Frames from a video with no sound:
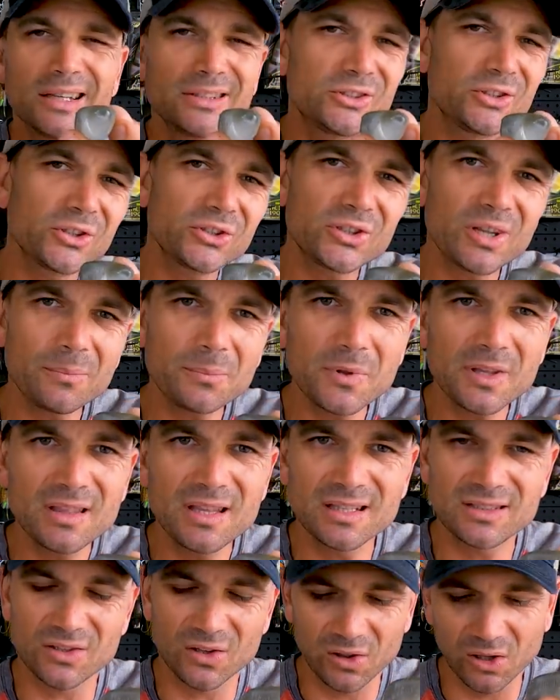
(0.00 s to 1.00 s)
It's just something
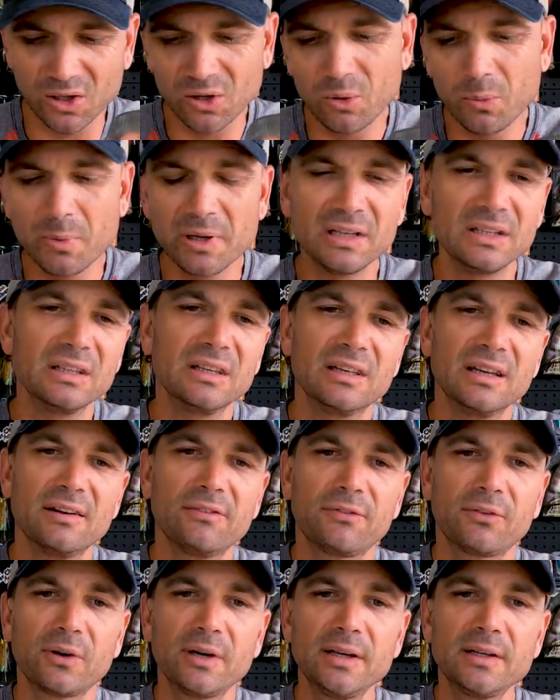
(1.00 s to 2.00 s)
that's a little bit
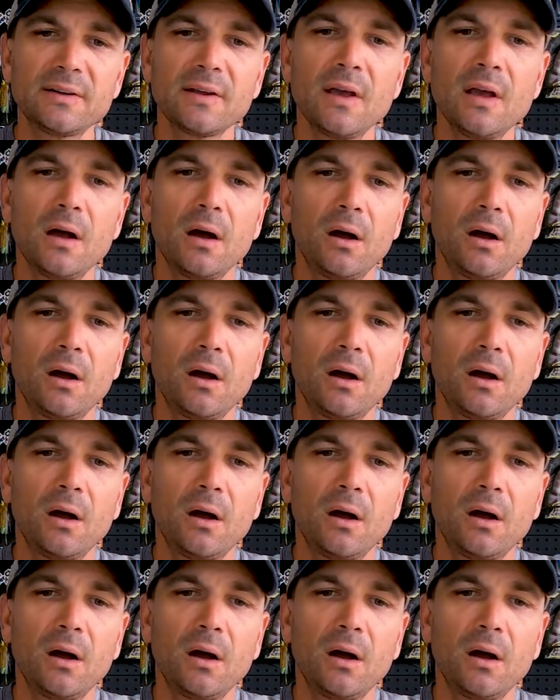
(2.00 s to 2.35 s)
different.